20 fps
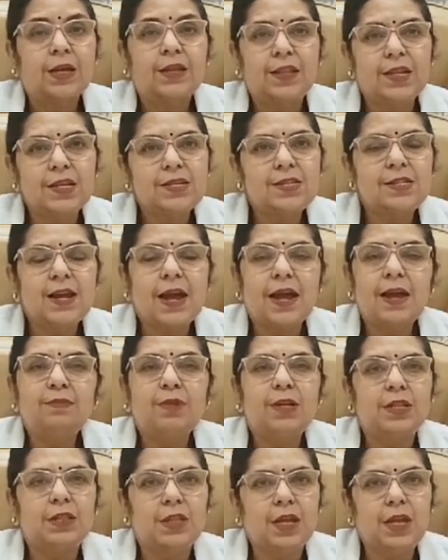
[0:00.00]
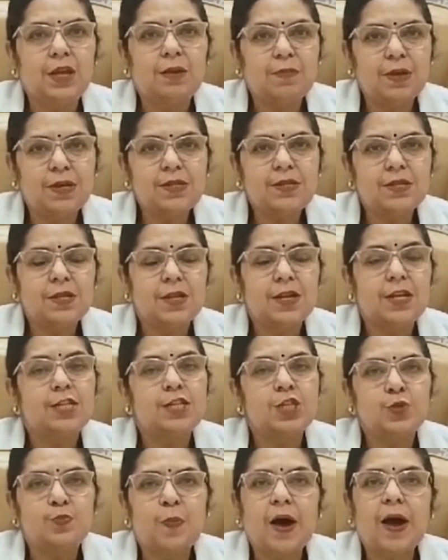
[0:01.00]
This time the theme is
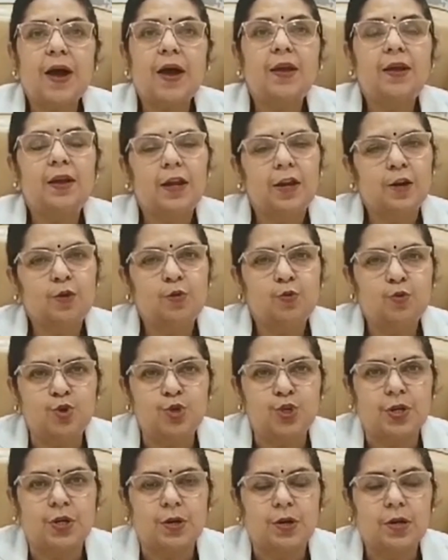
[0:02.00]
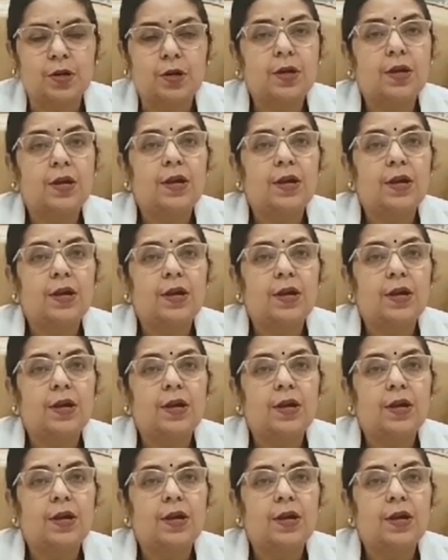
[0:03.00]
Inspire Inclusion.